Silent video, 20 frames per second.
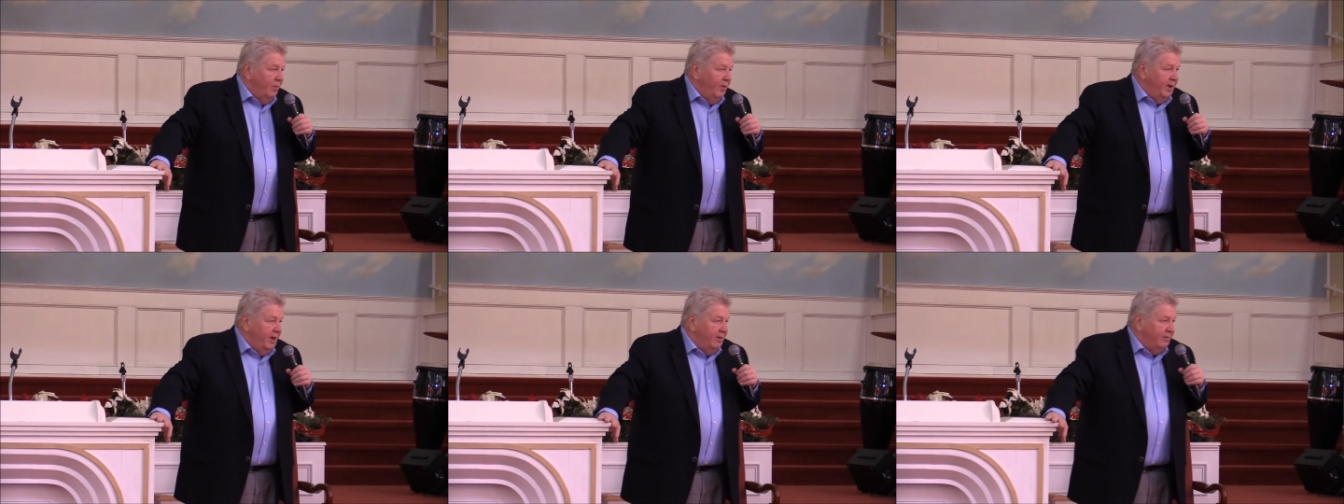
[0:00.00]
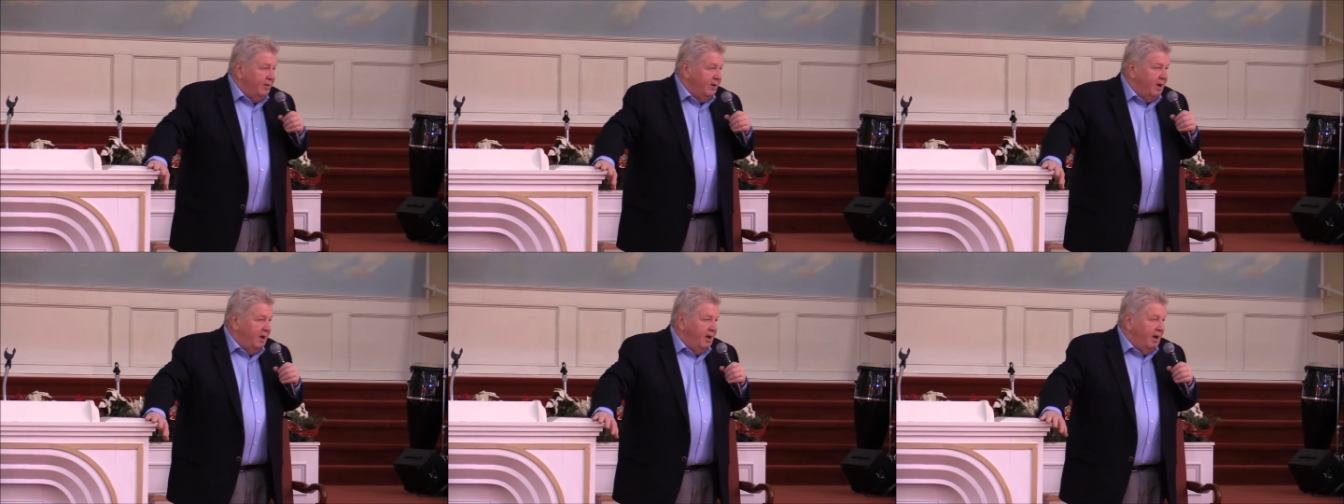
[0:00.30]

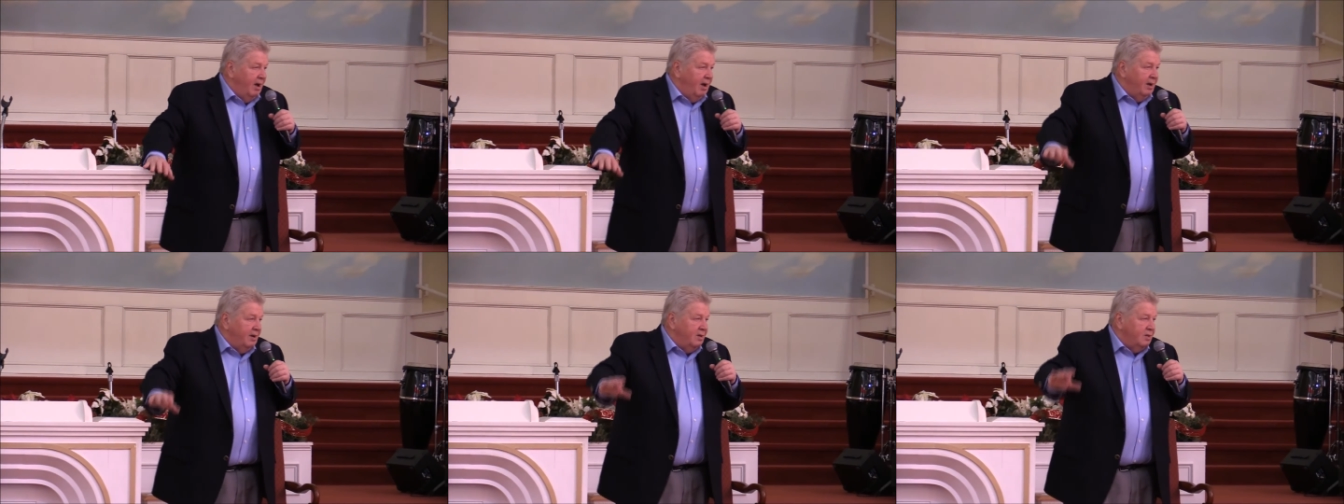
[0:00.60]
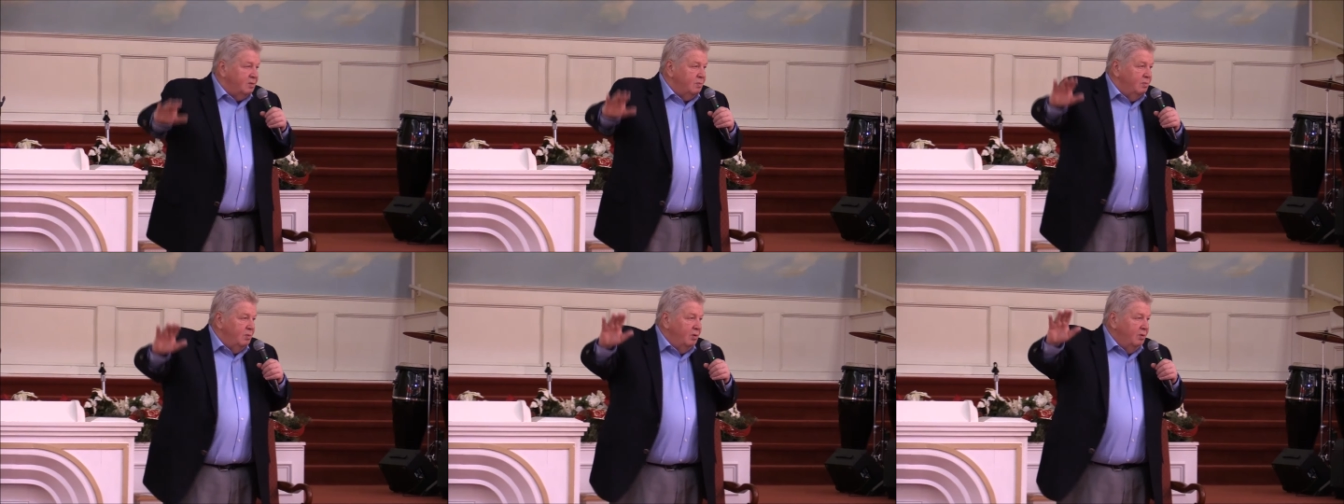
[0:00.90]
Whenever God
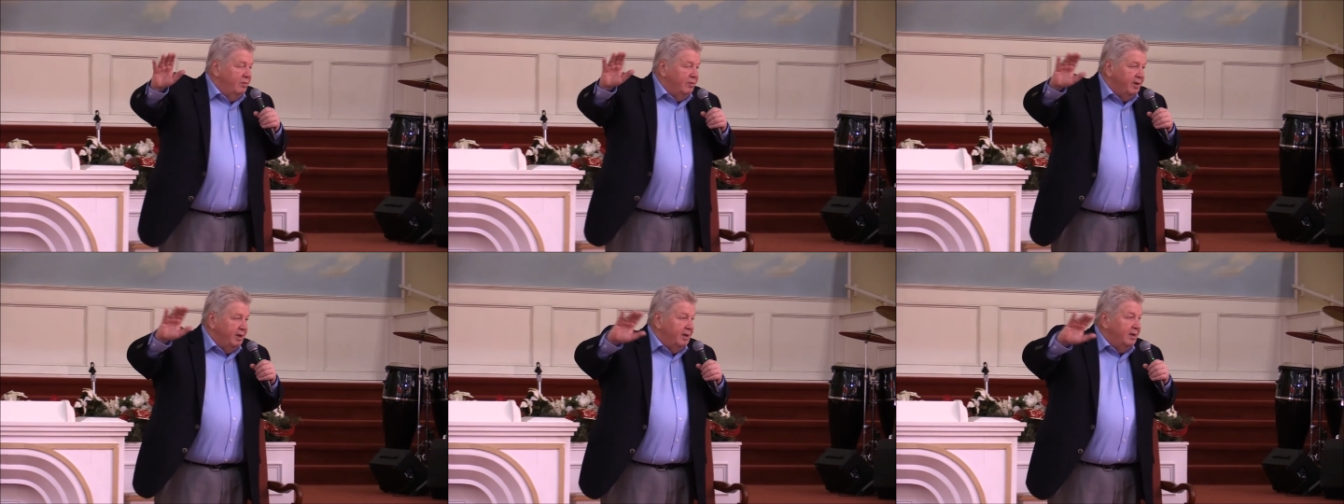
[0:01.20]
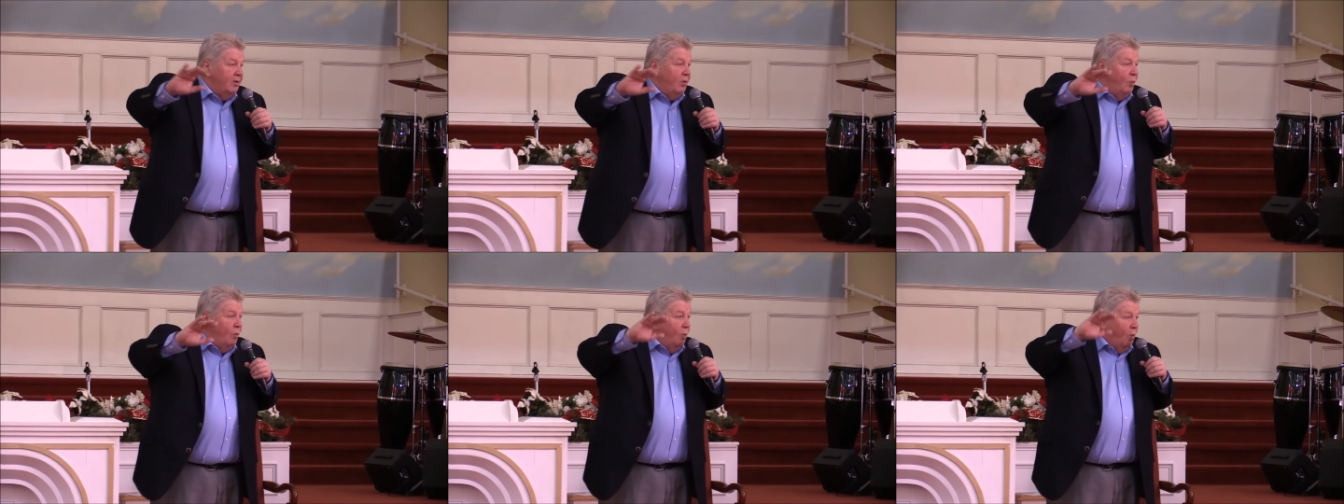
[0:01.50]
is
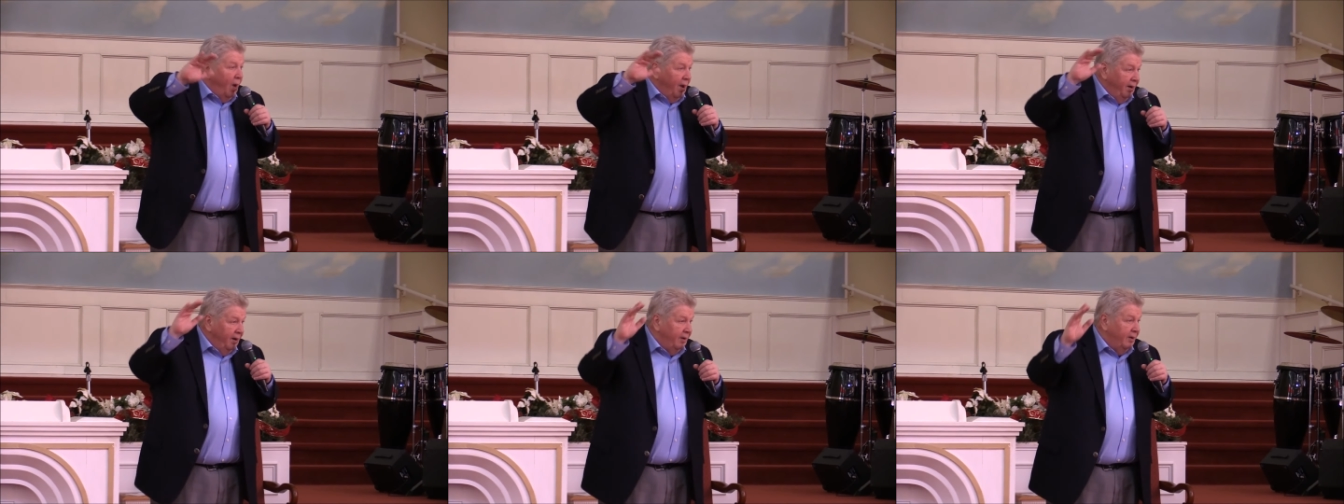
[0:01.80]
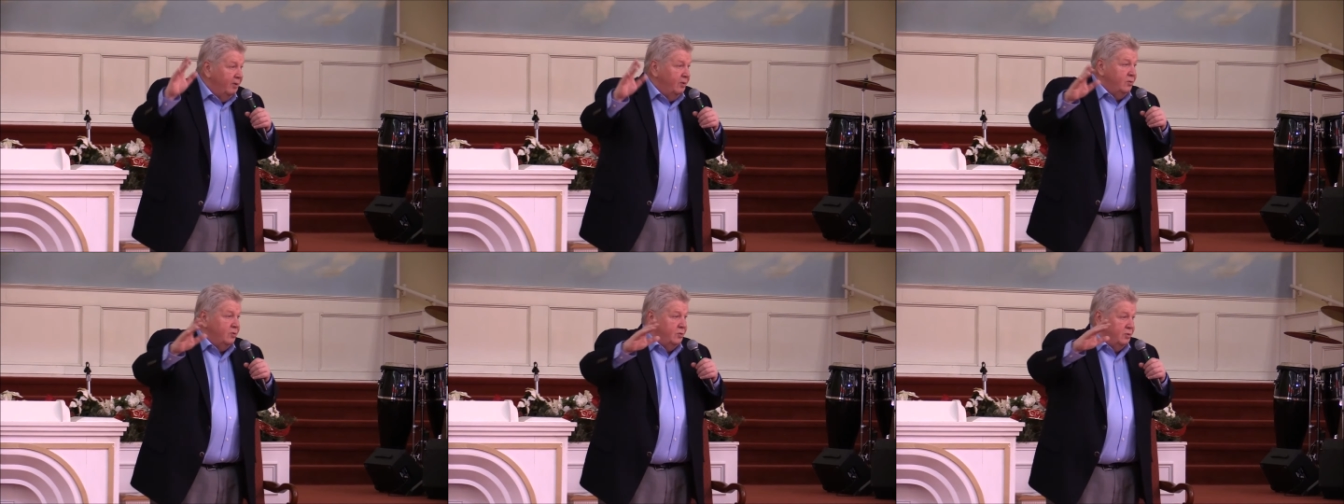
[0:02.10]
moving,
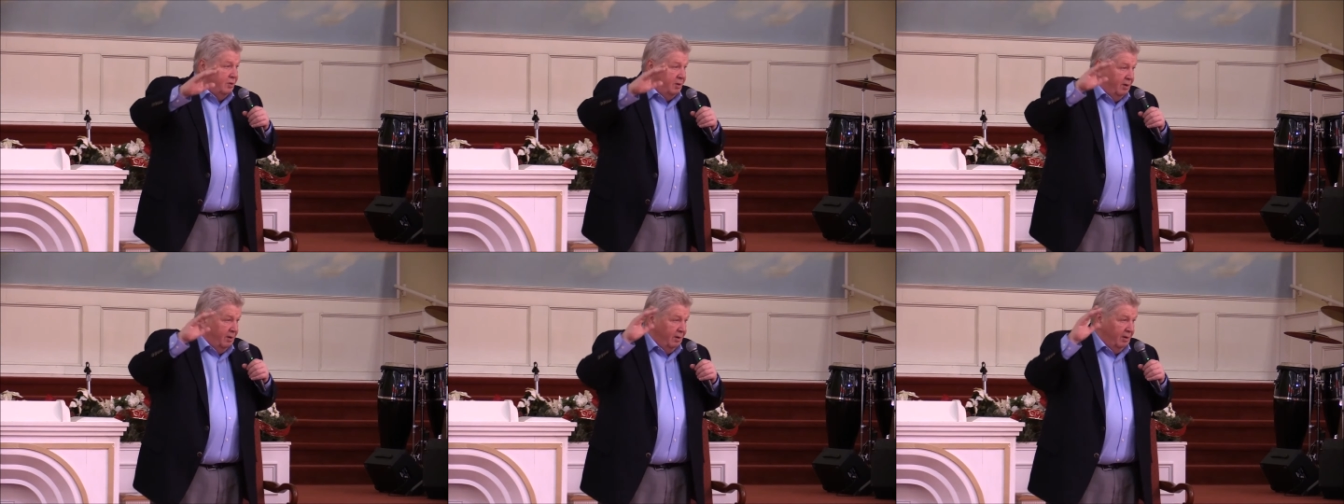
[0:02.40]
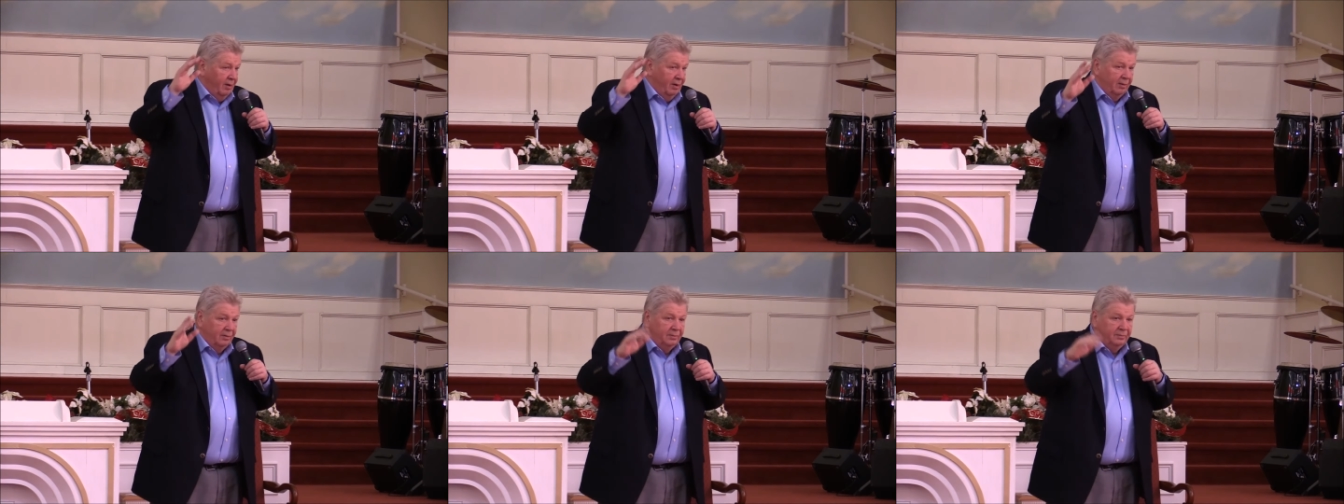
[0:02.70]
wonders
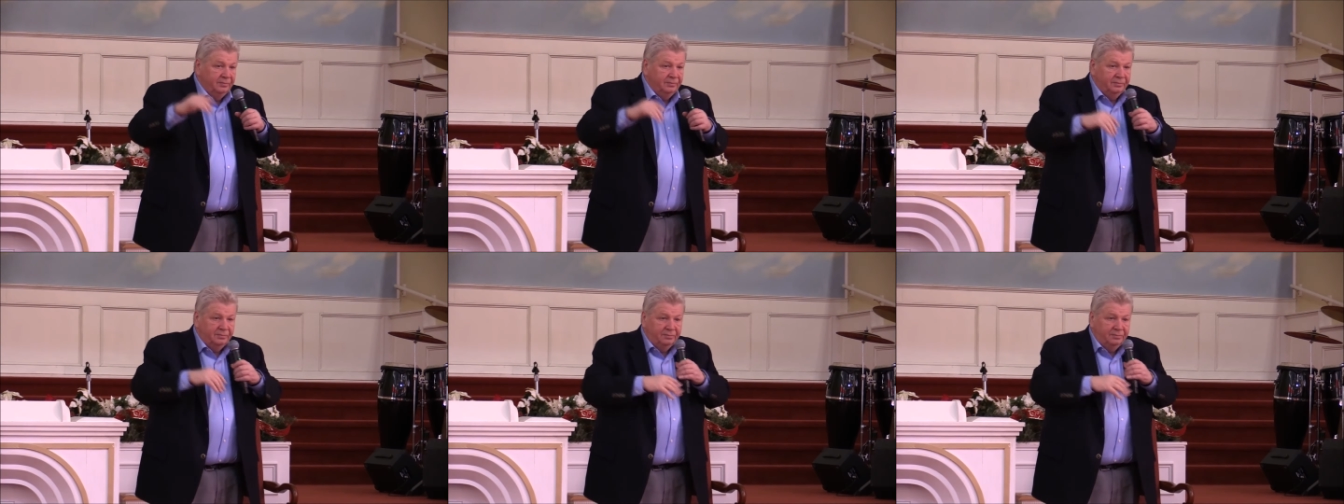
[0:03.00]
occur.